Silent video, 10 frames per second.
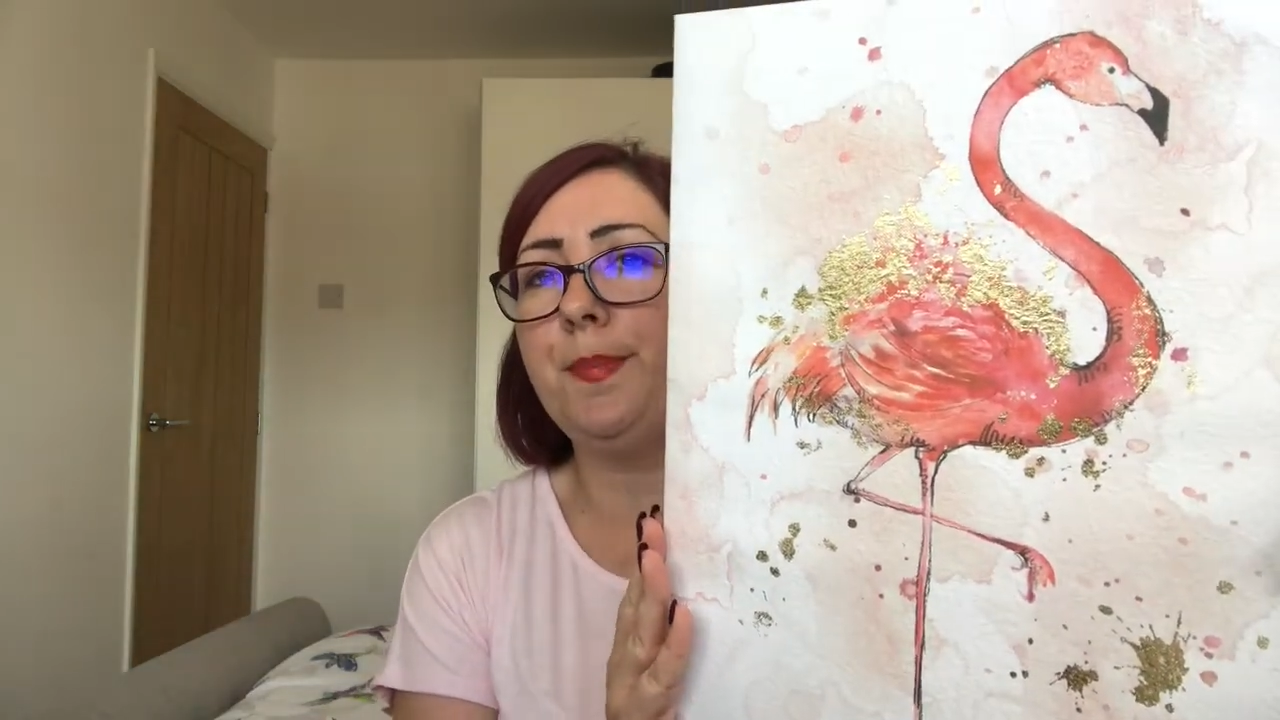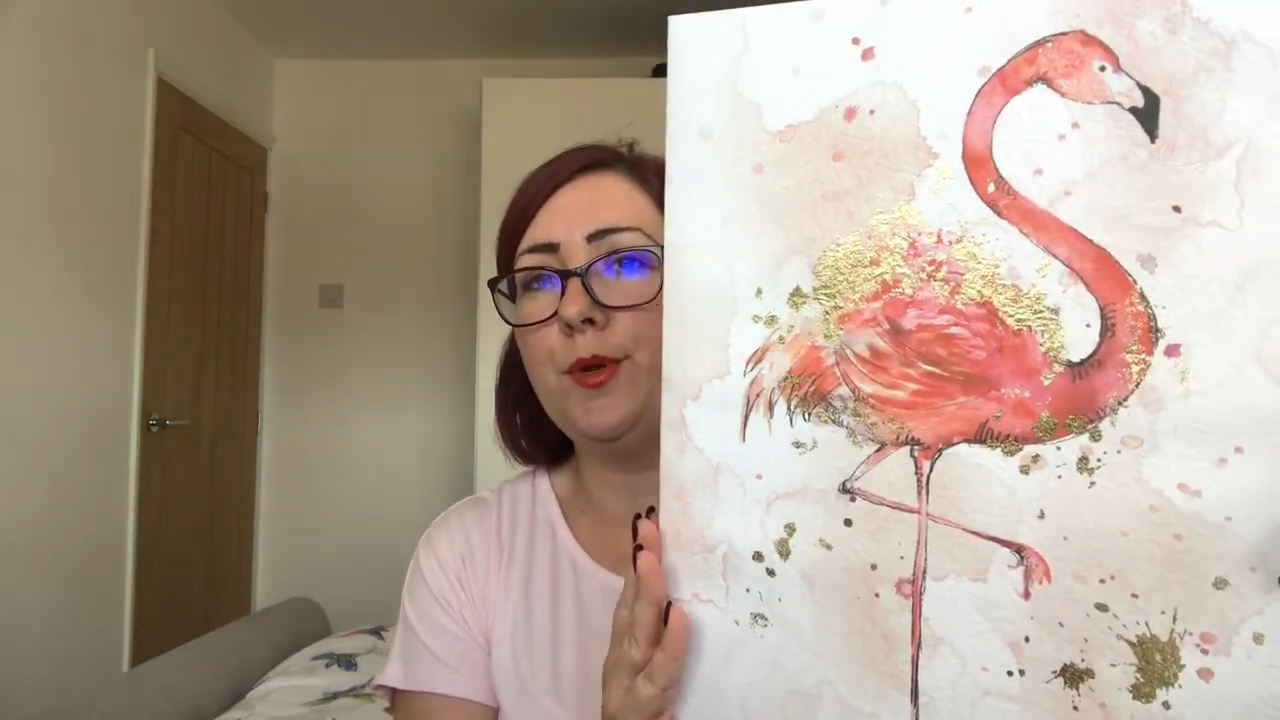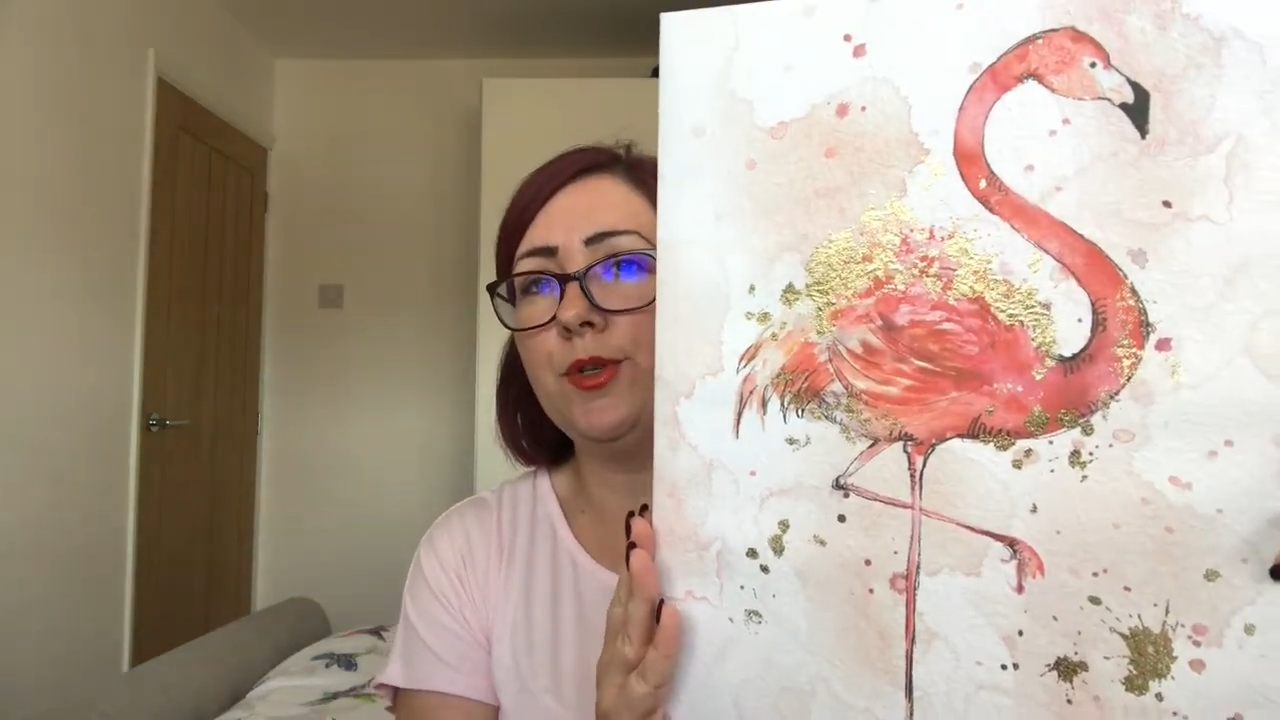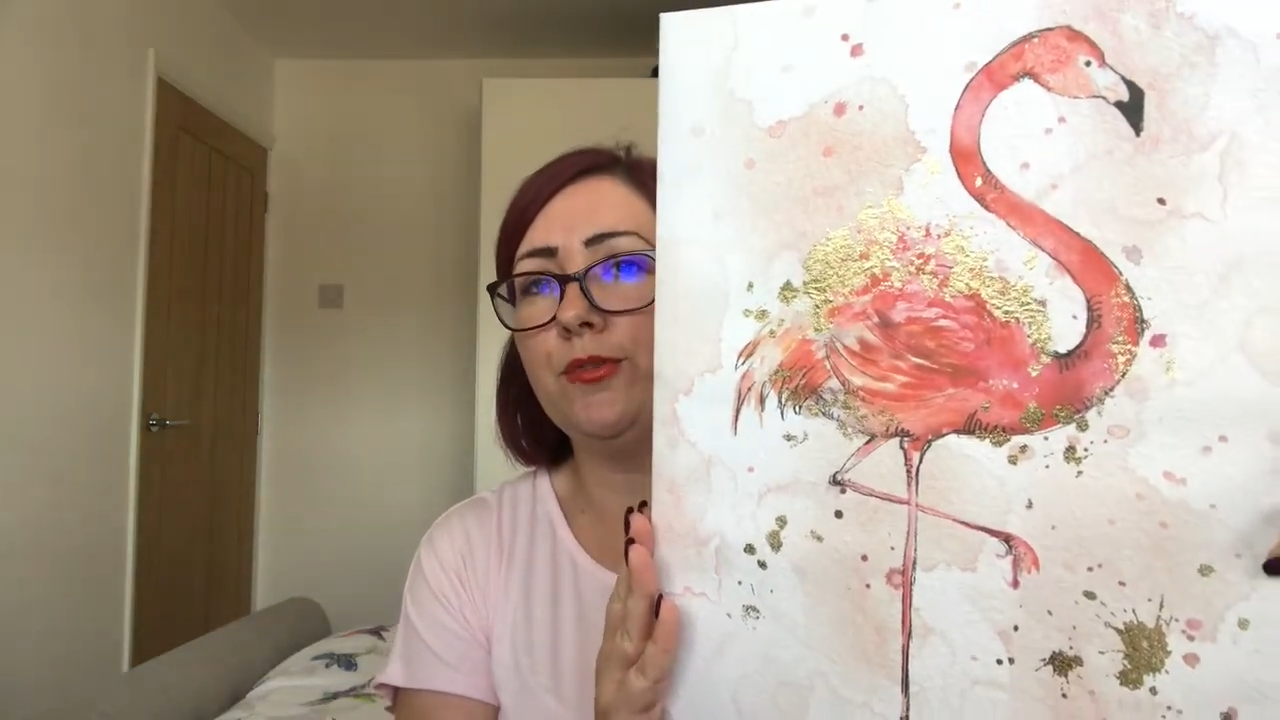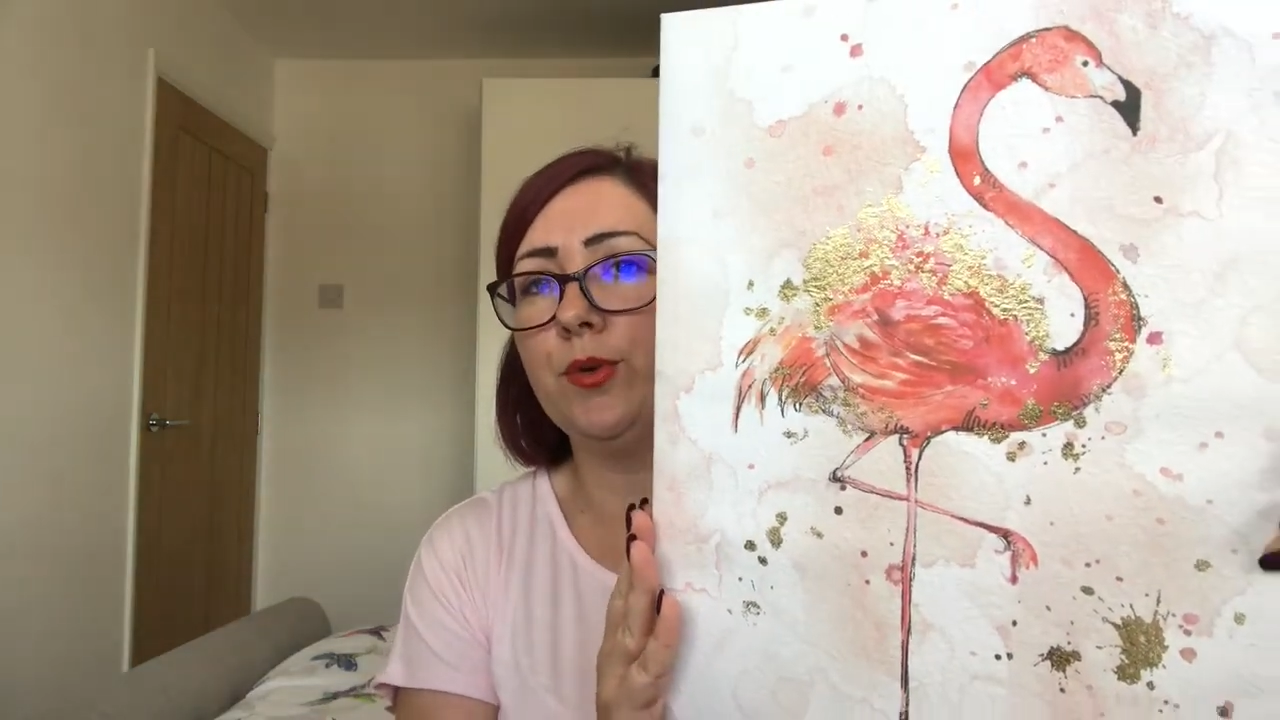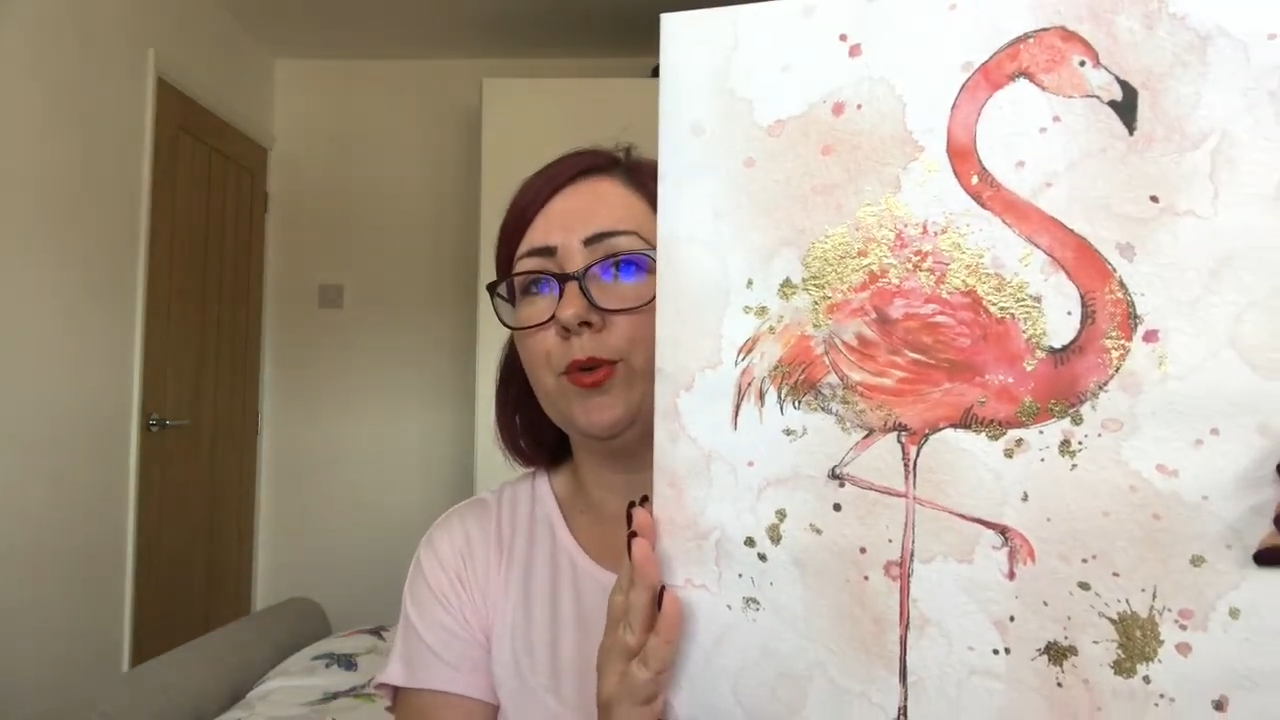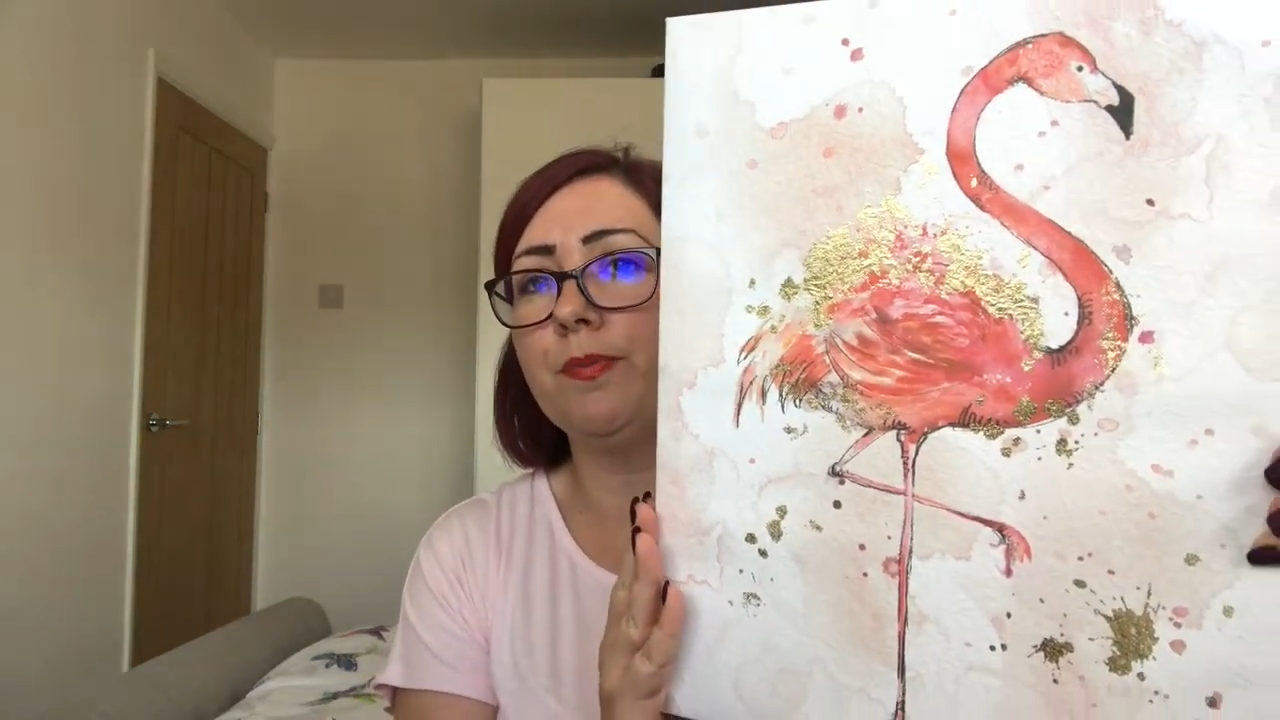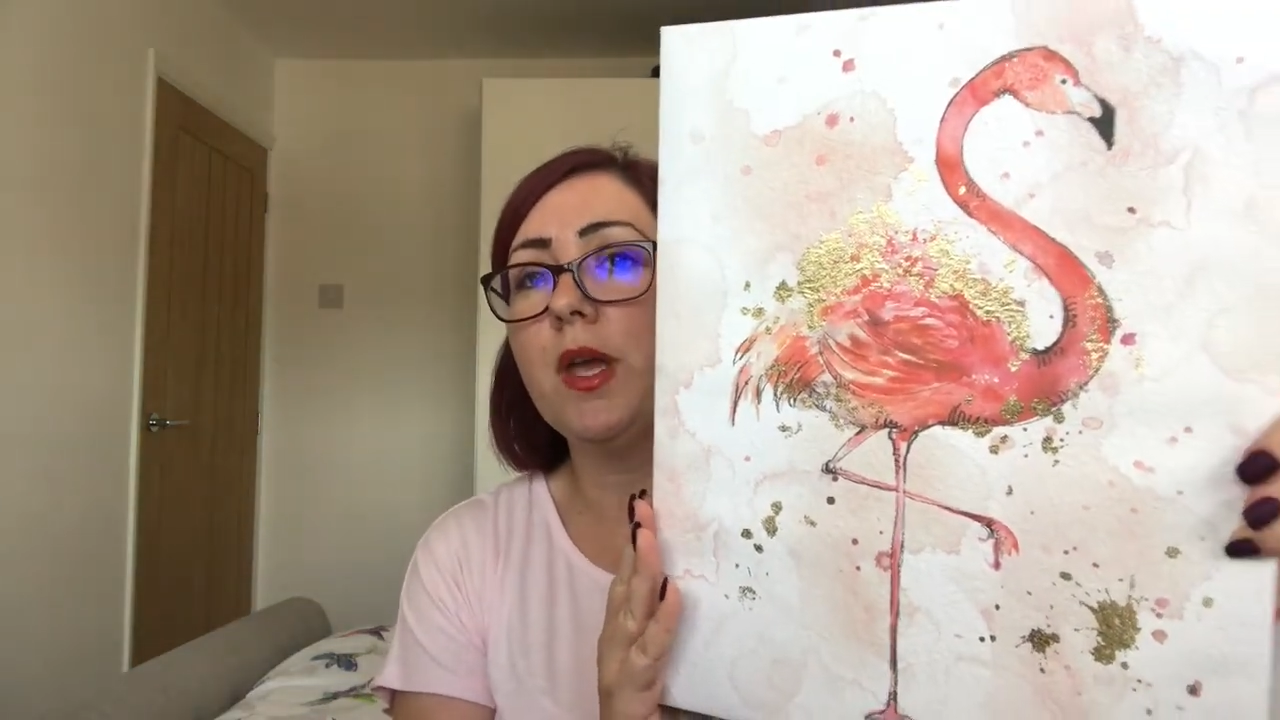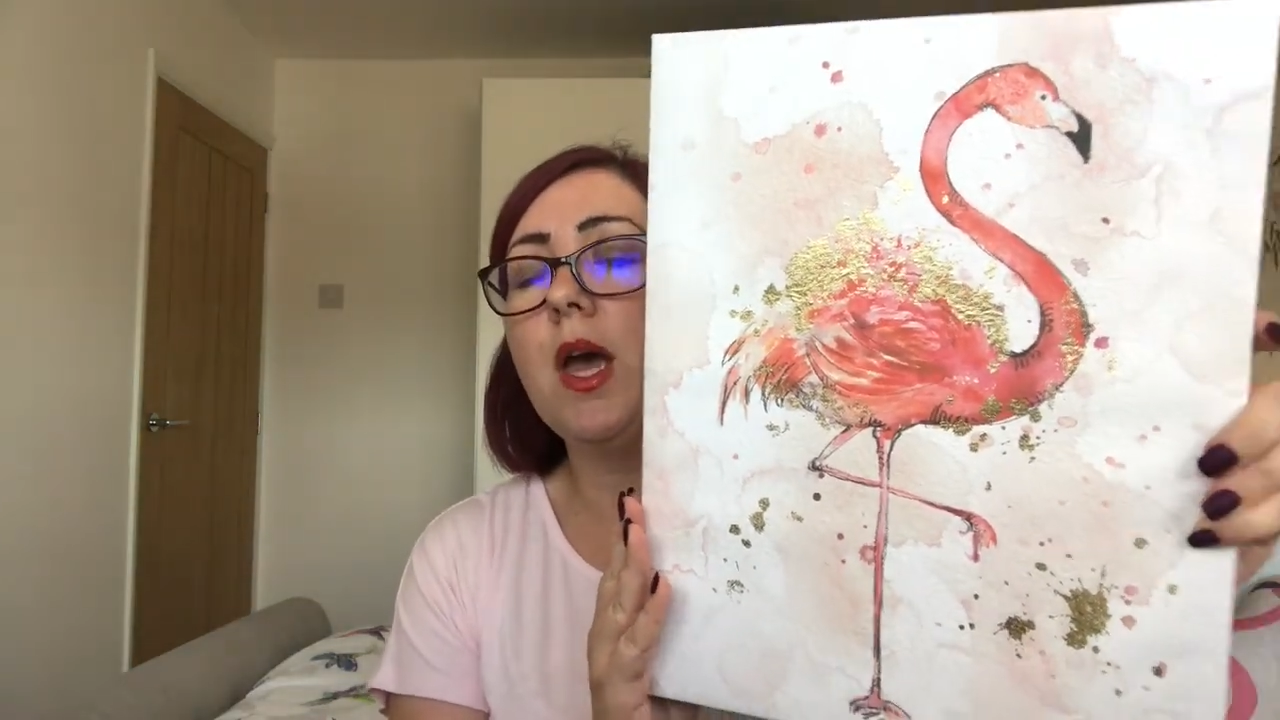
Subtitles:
beautiful.